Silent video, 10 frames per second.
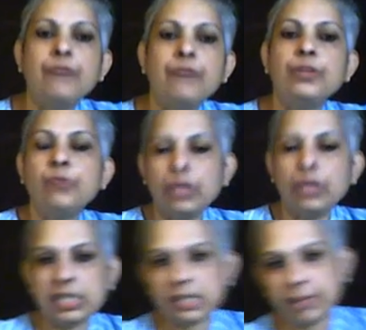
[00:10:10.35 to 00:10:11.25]
From
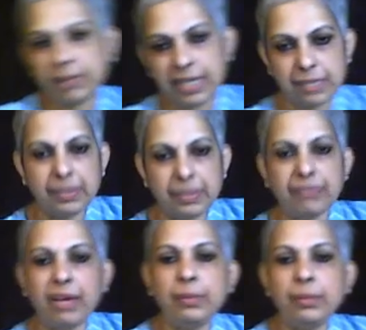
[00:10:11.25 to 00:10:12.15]
watershed management, a
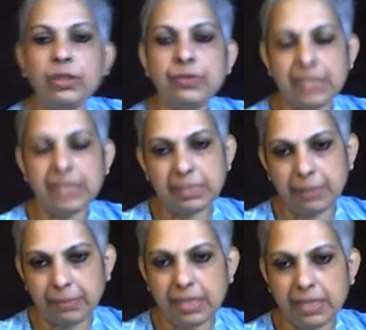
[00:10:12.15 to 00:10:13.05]
family of six
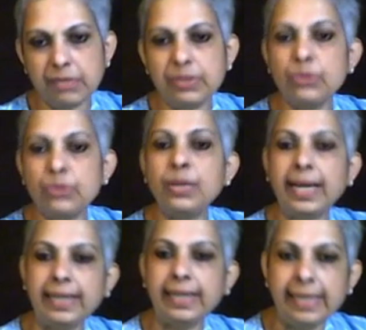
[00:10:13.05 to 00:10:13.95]
members with two
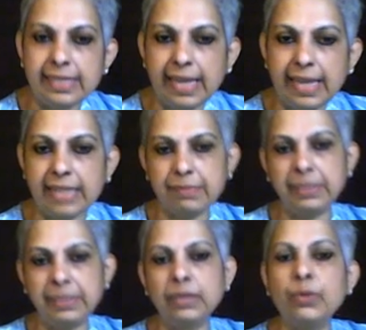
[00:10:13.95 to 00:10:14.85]
cattle heads has
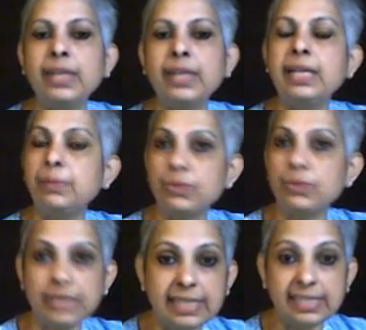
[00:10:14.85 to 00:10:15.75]
been acquiring up to
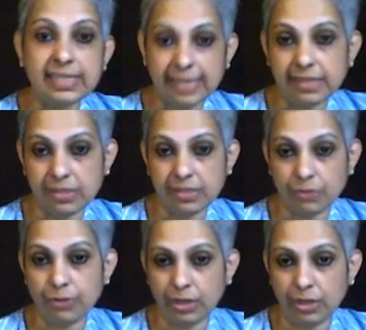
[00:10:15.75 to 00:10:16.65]
6 tons
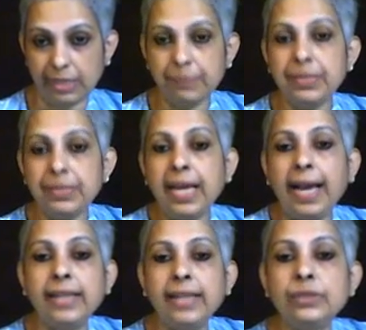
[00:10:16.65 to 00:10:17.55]
of fodder
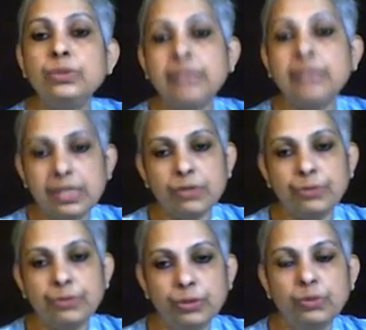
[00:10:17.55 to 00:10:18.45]
and 2 tons
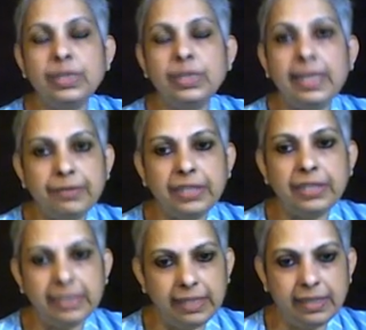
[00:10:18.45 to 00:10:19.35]
of fuel wood every
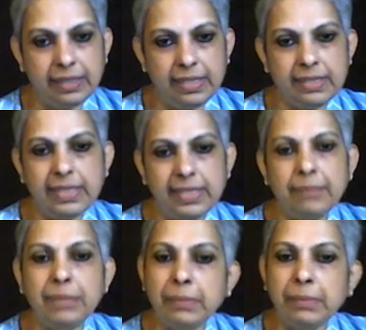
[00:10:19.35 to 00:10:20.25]
year,
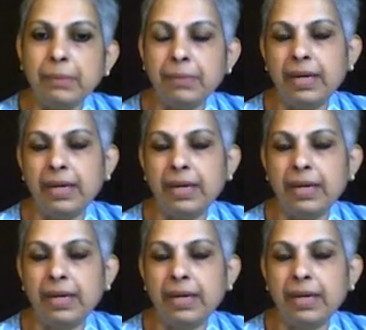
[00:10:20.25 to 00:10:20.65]
said Bhimappa,